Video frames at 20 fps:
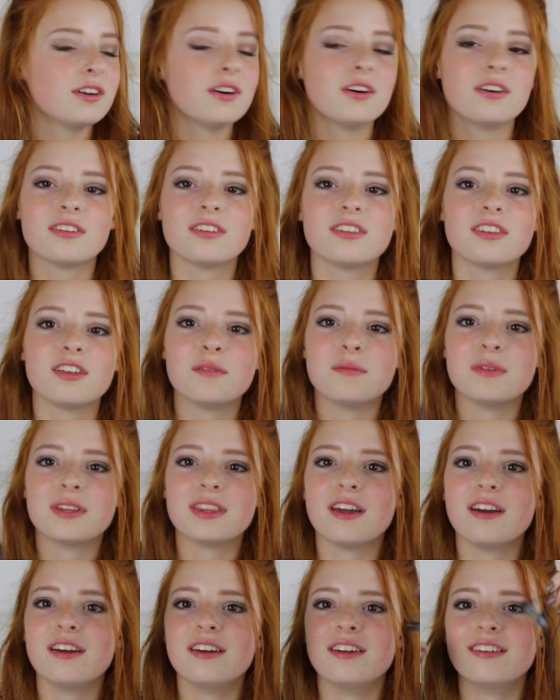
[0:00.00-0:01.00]
Got some
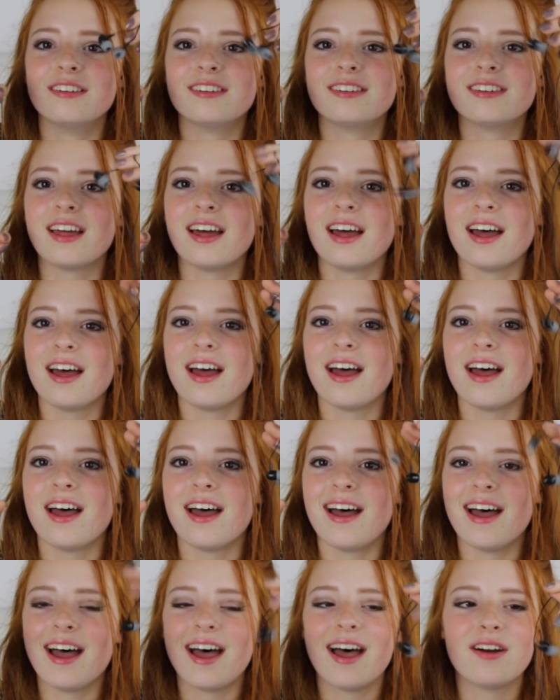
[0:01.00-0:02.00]
of those
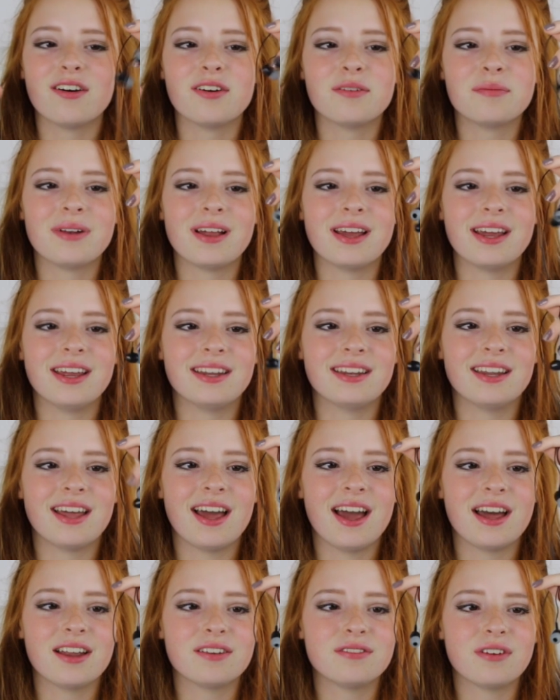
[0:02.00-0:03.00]
airplane
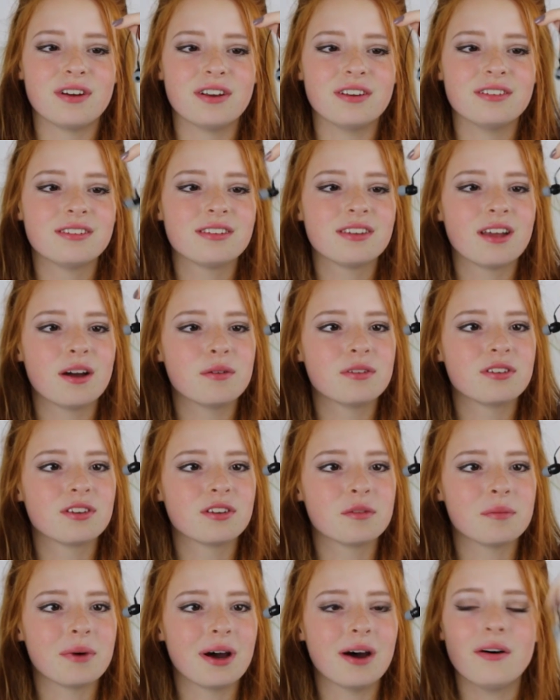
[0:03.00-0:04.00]
headphones that I was
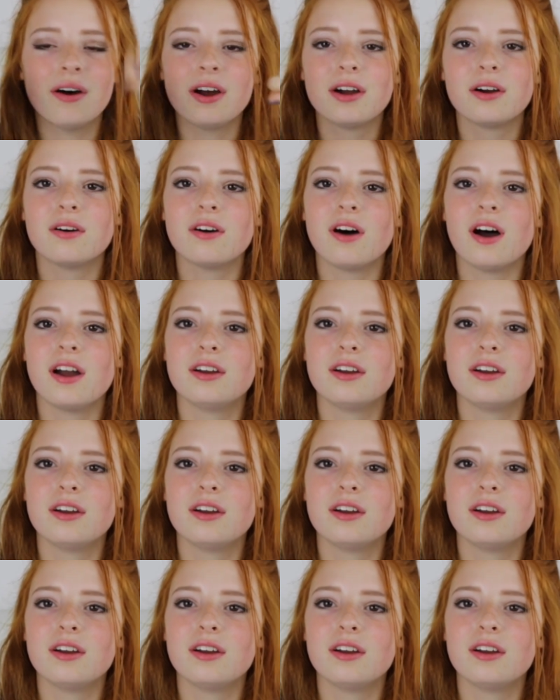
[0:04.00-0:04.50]
on about.